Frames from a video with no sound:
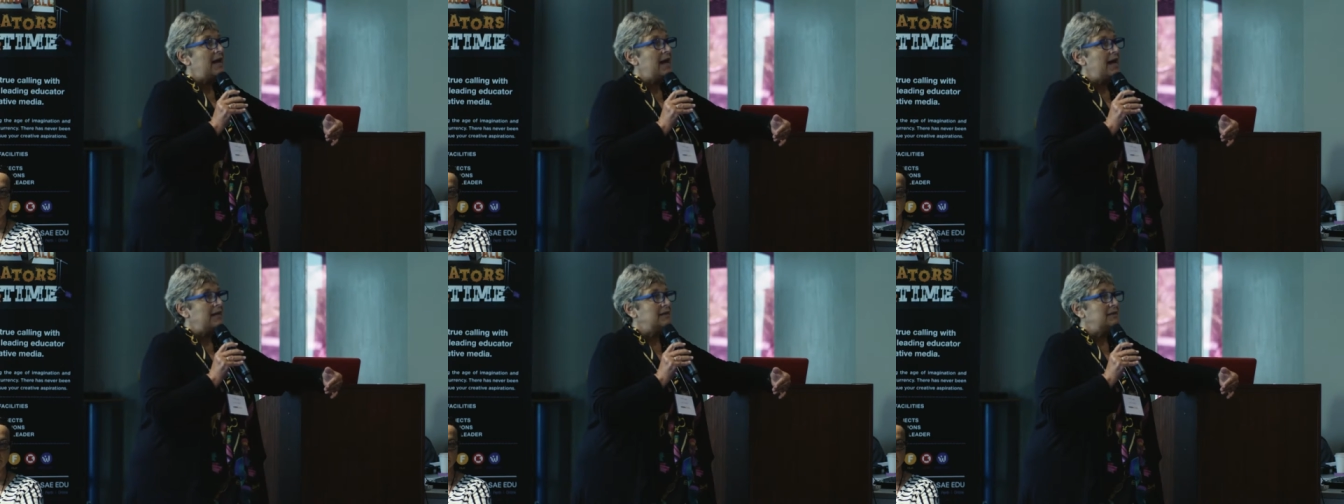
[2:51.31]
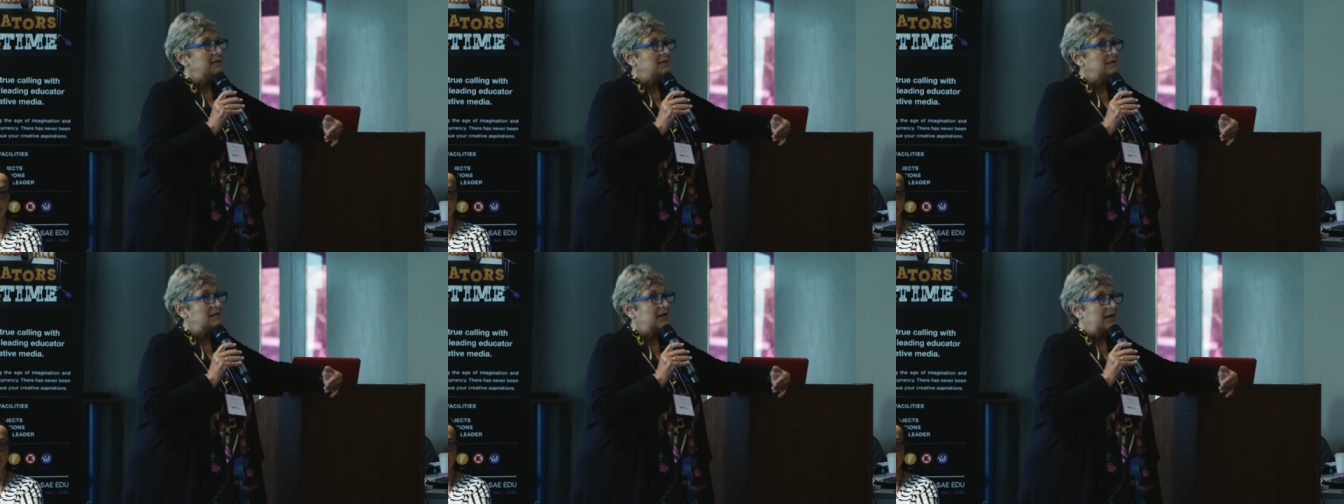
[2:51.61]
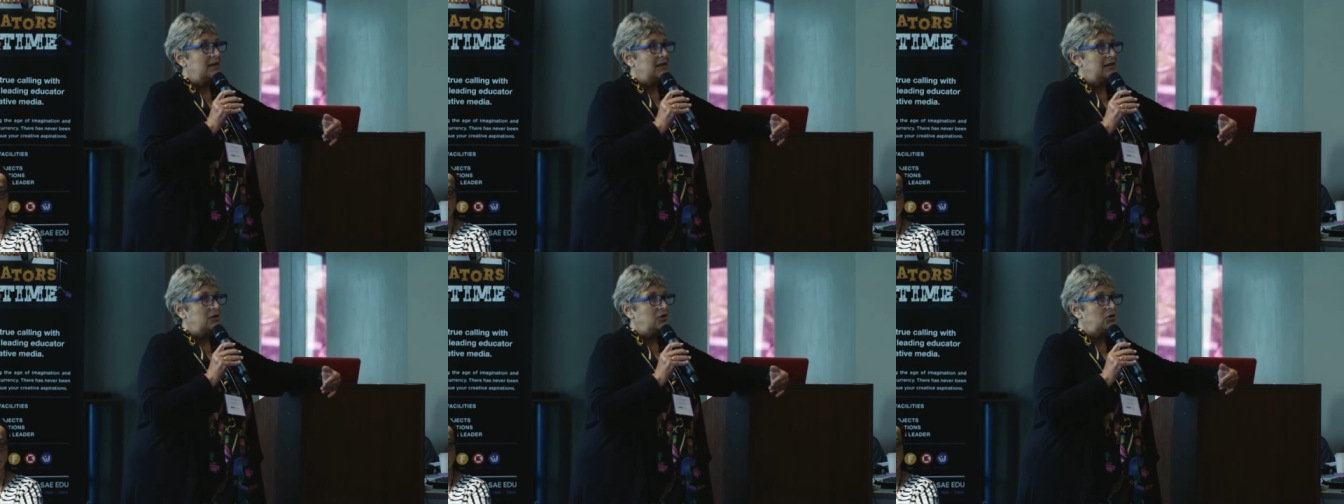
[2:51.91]
And
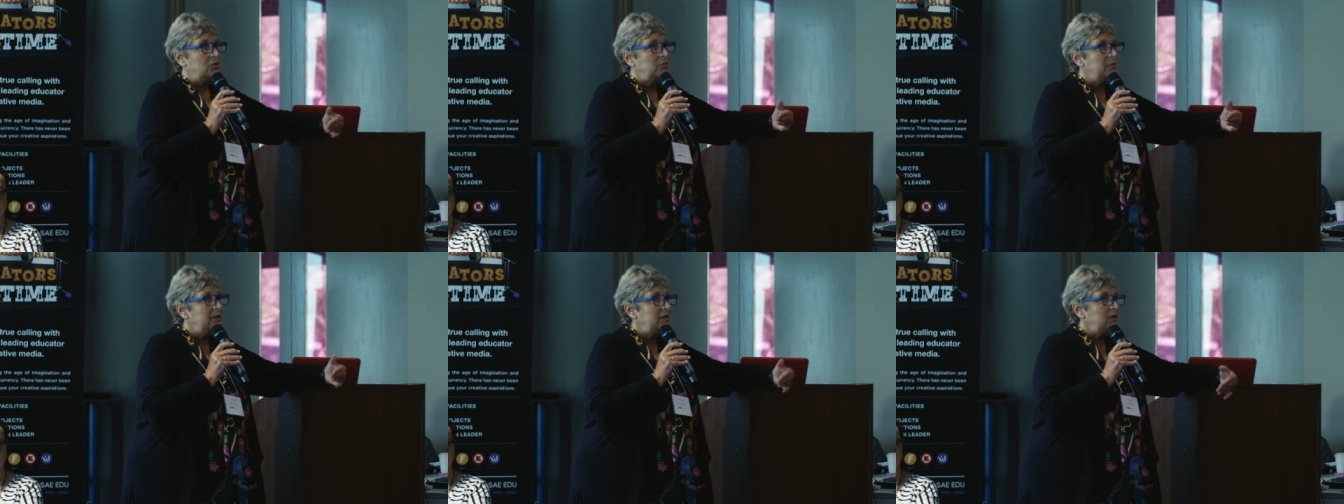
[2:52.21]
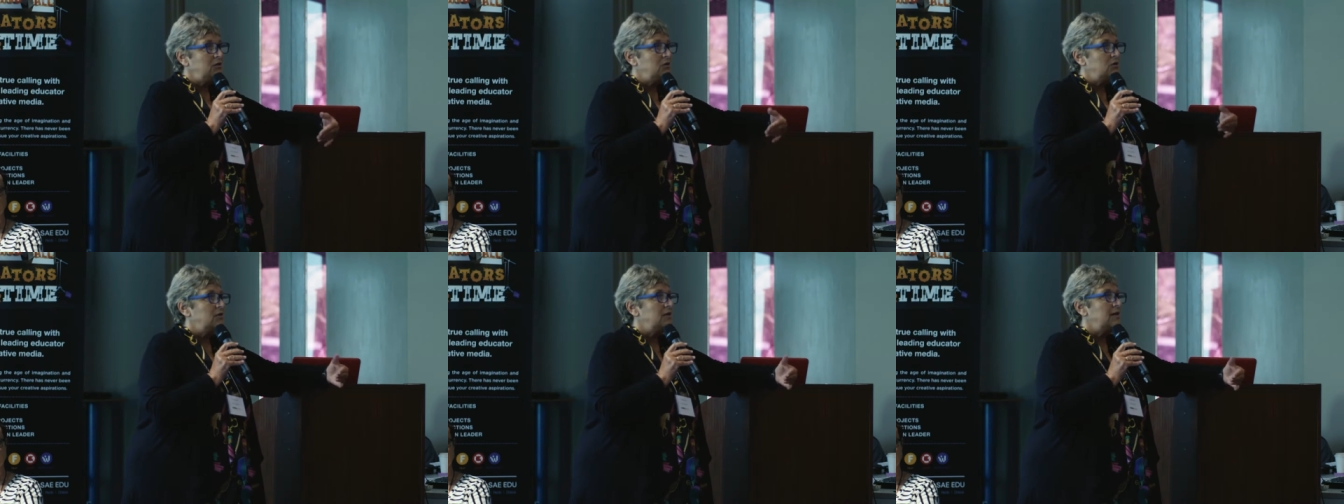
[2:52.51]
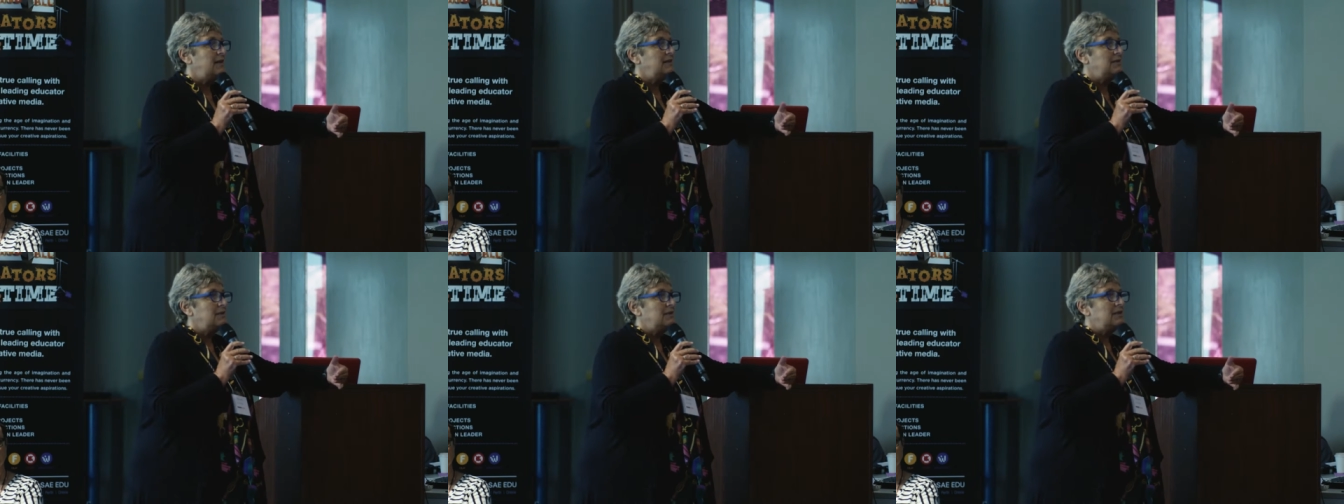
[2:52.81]
uh, you really do
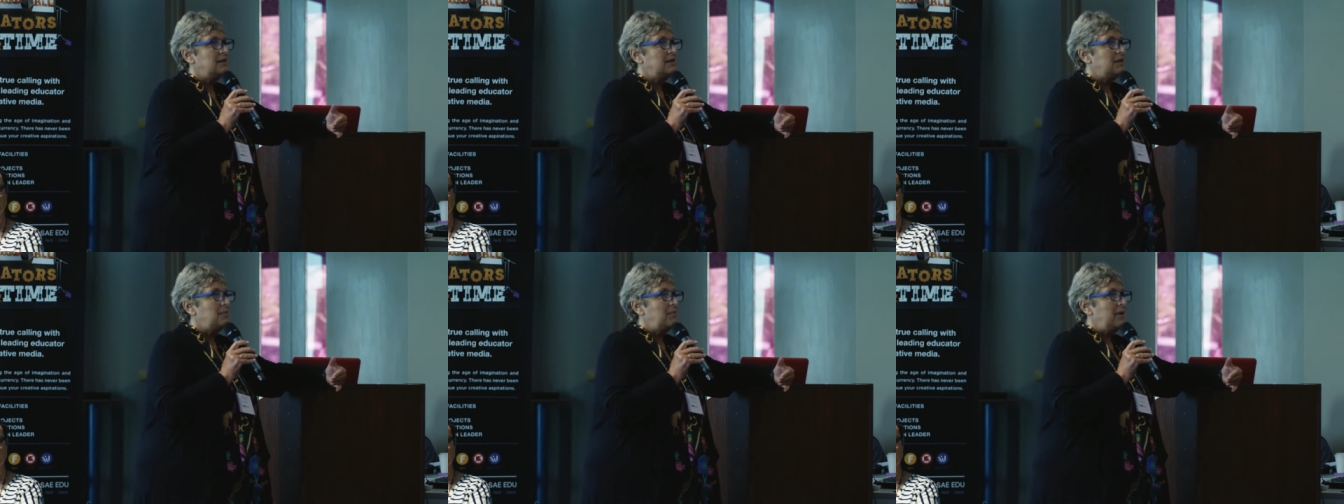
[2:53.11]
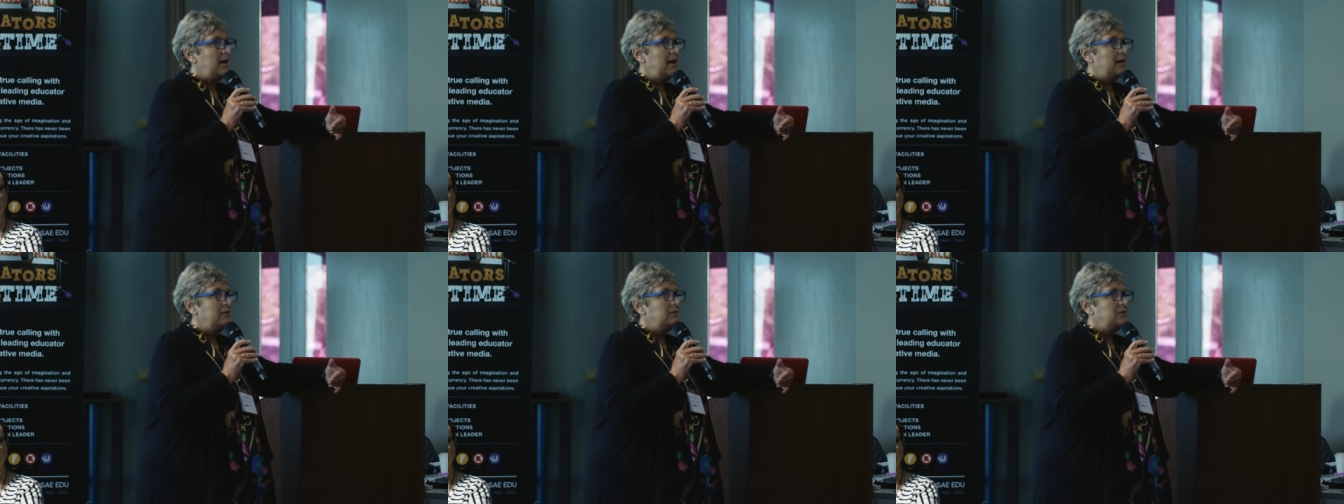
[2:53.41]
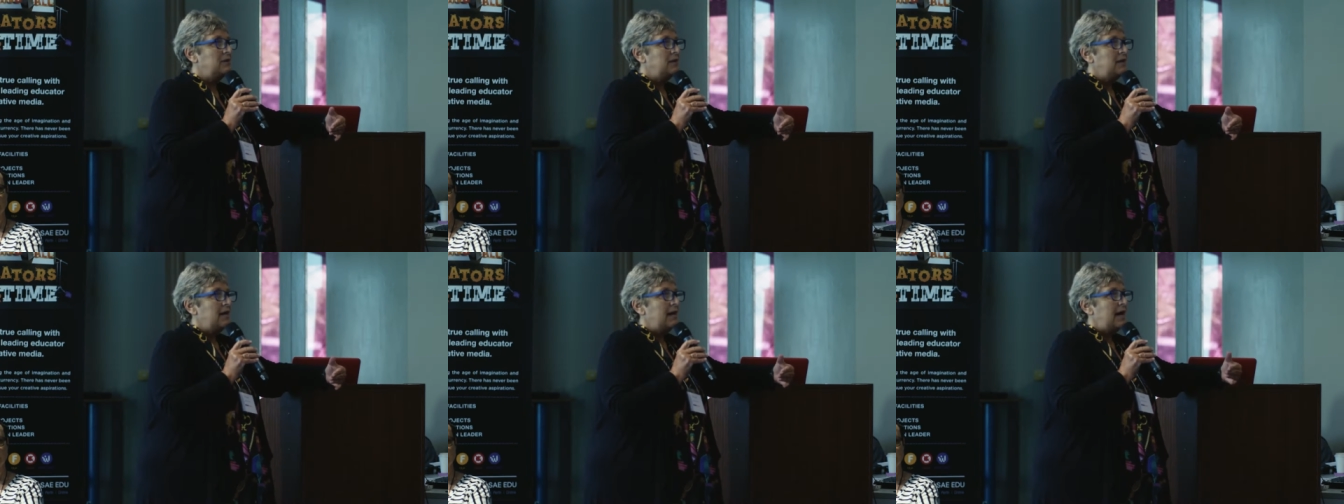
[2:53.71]
need to think about